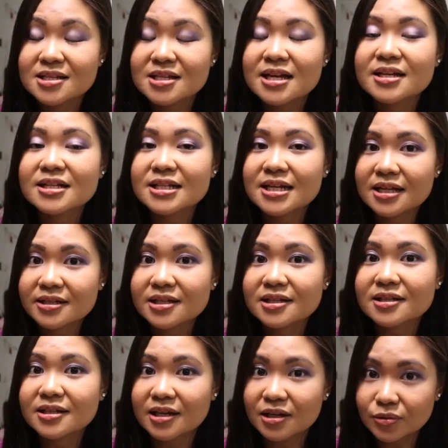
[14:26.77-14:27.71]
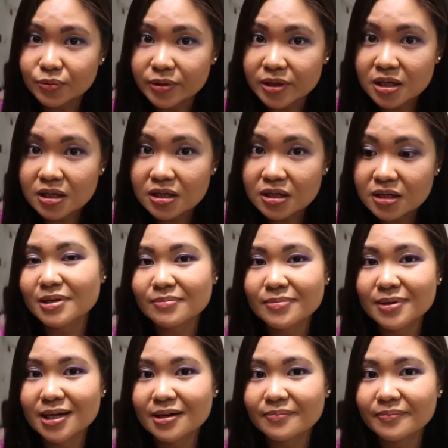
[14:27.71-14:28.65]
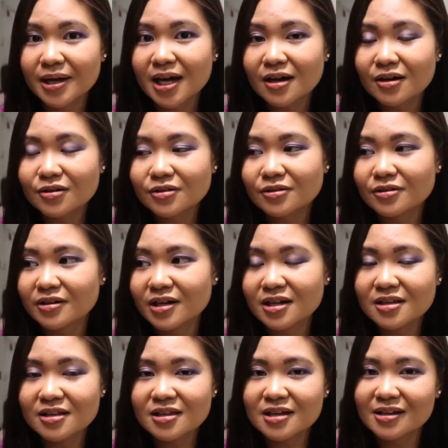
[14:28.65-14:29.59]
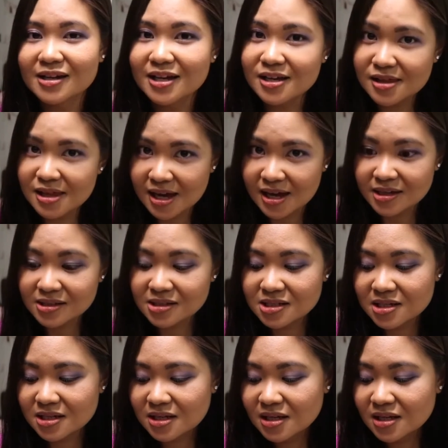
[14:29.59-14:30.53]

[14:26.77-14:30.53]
an Italian network. Maybe I'm out or anything like that,